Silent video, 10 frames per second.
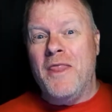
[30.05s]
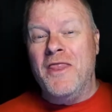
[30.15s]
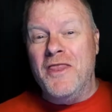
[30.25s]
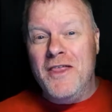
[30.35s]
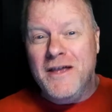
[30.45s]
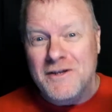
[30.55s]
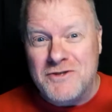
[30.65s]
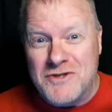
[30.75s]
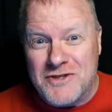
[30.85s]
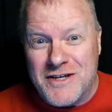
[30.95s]

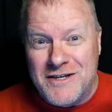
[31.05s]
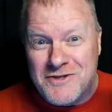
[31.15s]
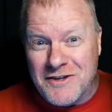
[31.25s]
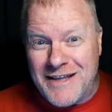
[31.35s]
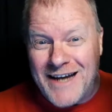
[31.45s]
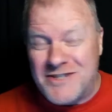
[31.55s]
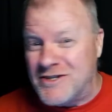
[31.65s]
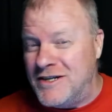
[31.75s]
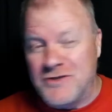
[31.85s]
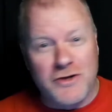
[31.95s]
This is Alexa.